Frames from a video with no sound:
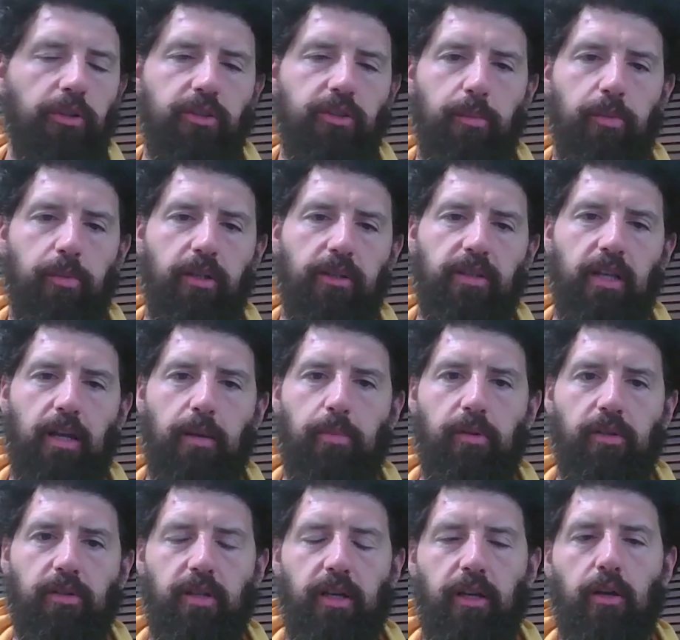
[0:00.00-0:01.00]
simple example.
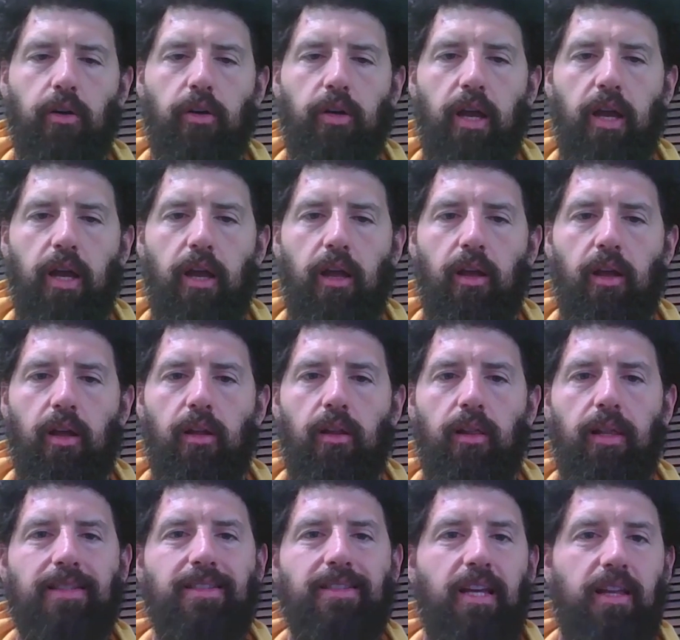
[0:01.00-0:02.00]
It's like, okay,
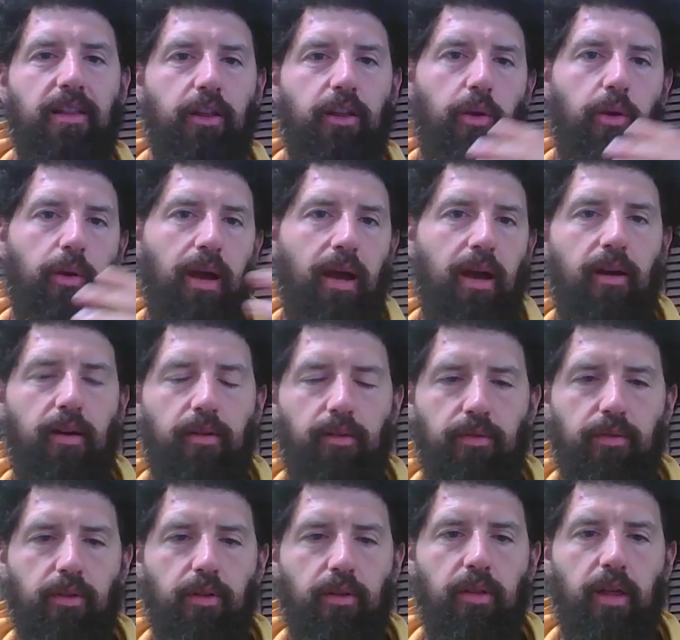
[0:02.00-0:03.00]
let's say that
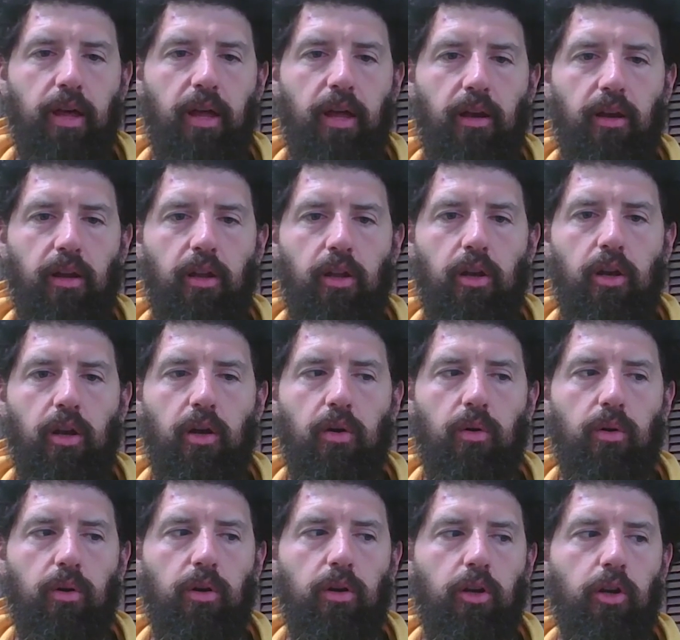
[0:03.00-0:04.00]
you
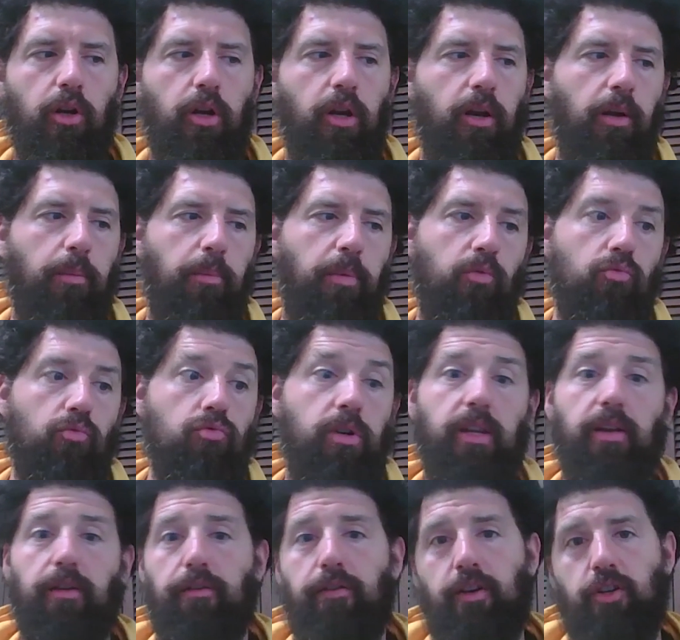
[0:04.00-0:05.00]
know, you're going to be
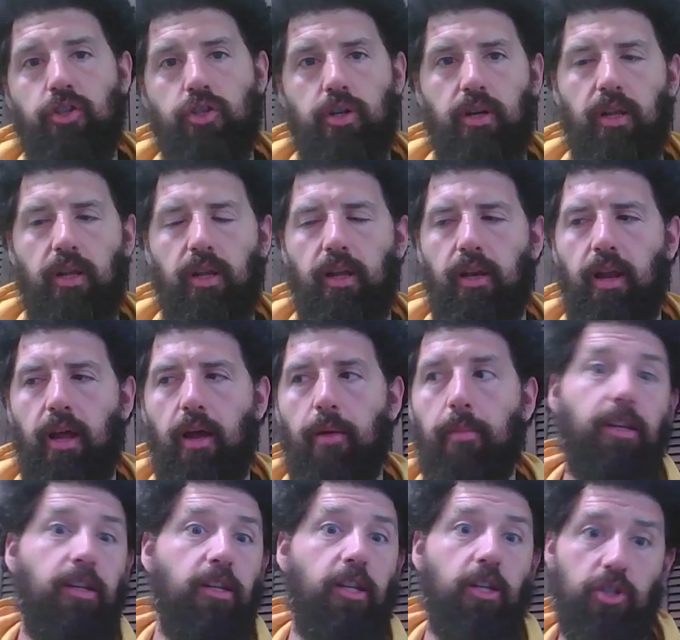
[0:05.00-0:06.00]
really efficient in how
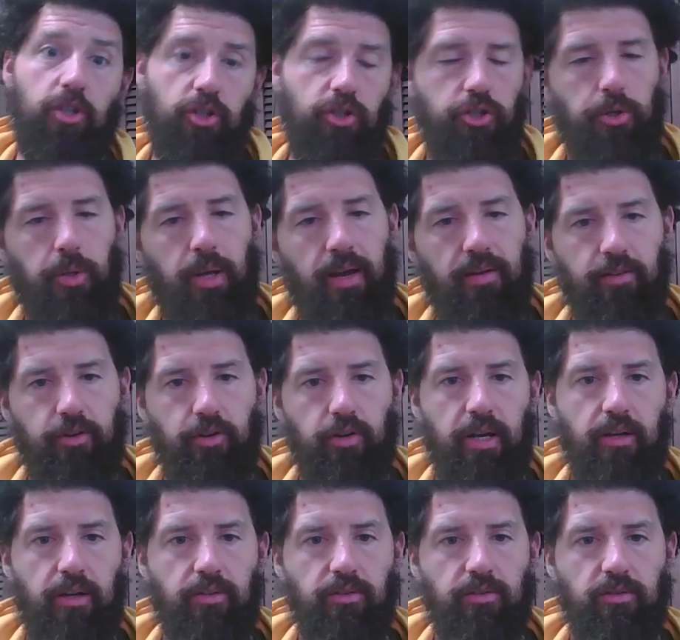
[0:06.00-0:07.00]
many dishes you have in your
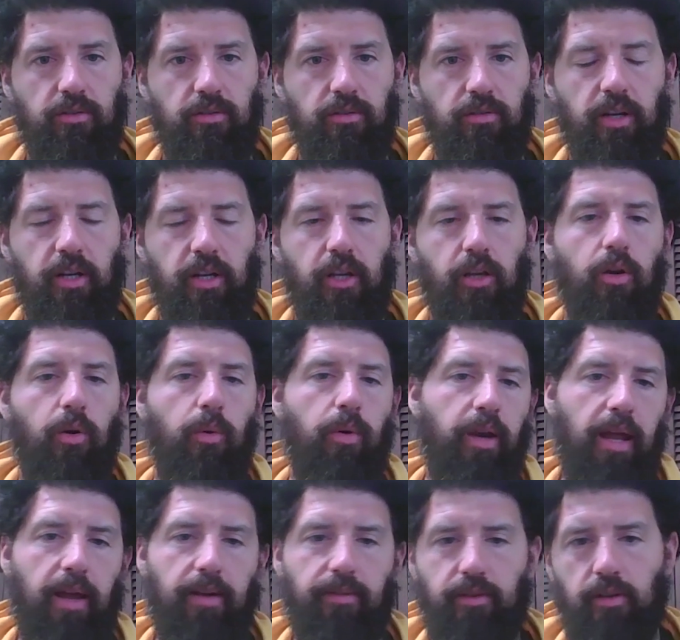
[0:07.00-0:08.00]
house, right? You don't want
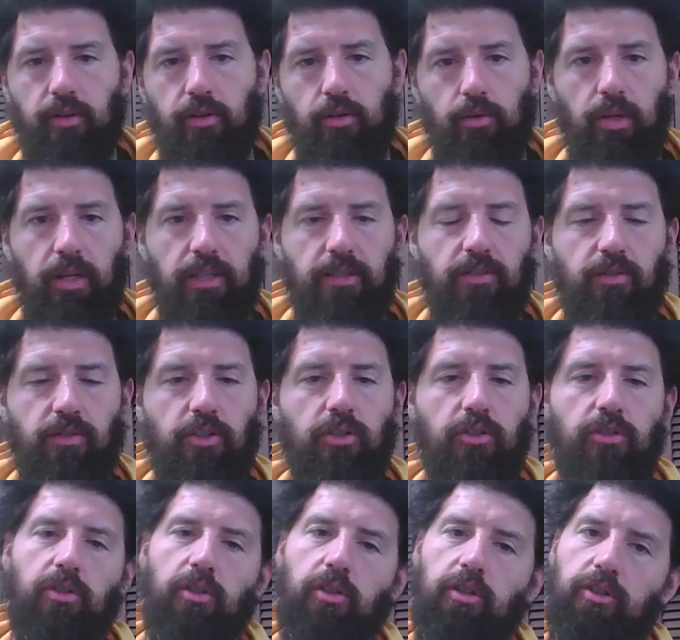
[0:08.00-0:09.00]
to have to do lots of
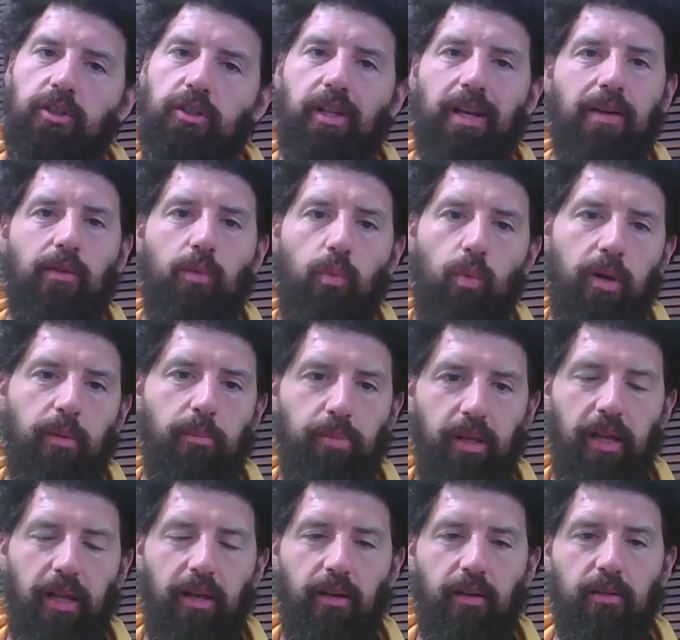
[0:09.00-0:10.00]
dishes, so you're just going to have one
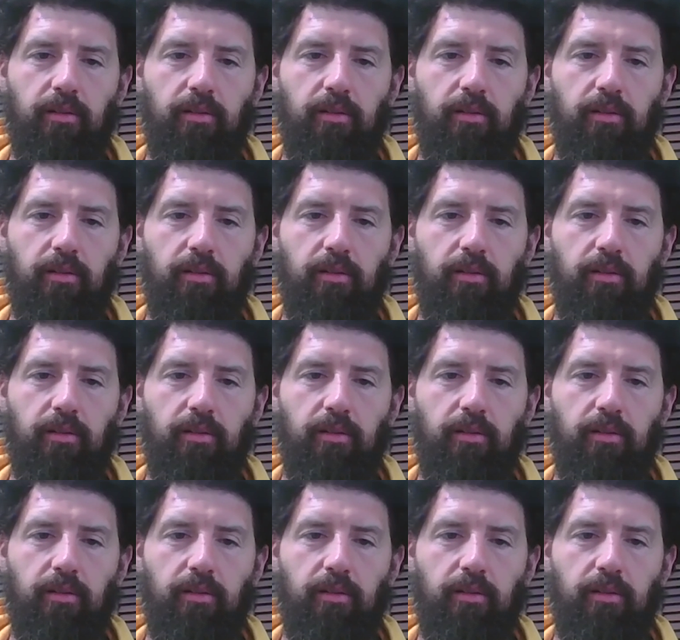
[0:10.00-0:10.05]
plate.